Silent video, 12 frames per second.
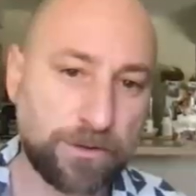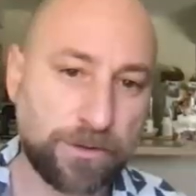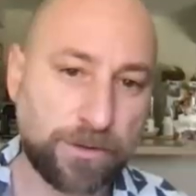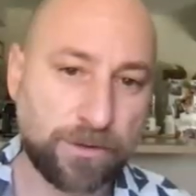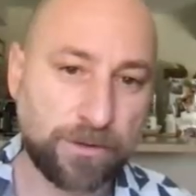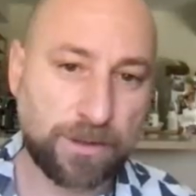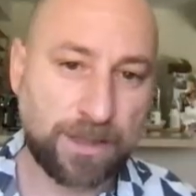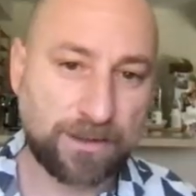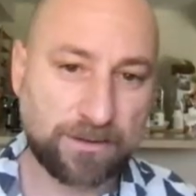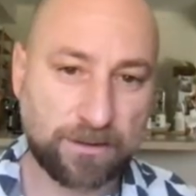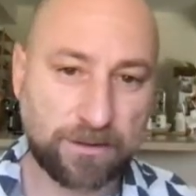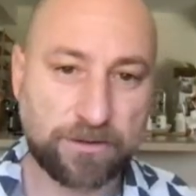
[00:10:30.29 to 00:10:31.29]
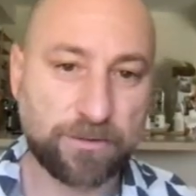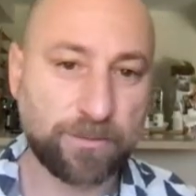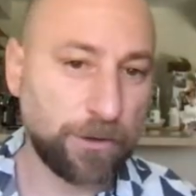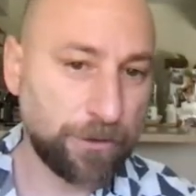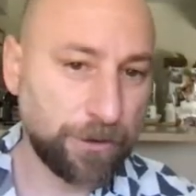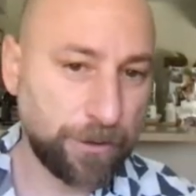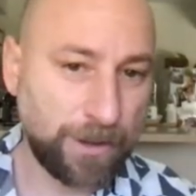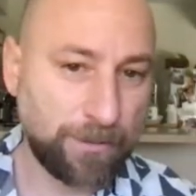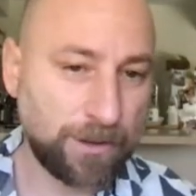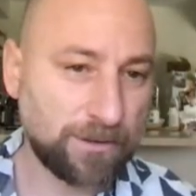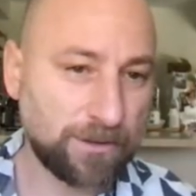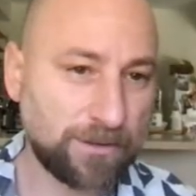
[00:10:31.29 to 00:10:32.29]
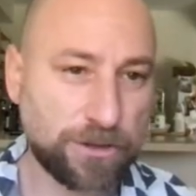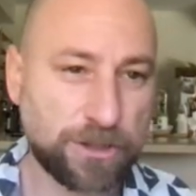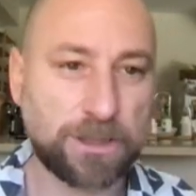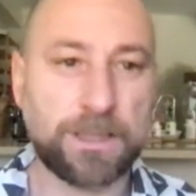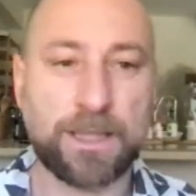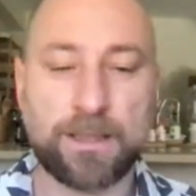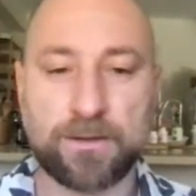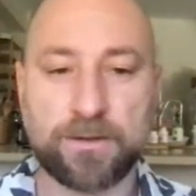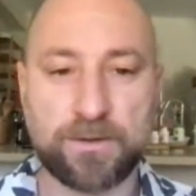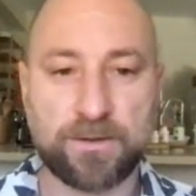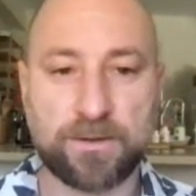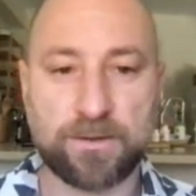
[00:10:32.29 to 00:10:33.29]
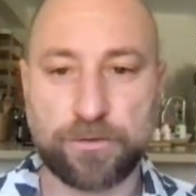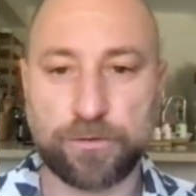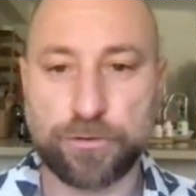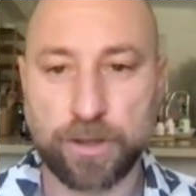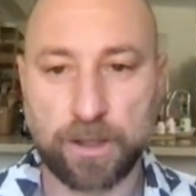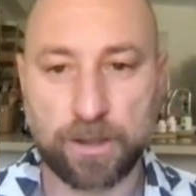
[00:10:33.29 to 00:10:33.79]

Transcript: You don't want to accidentally smother your baby, essentially getting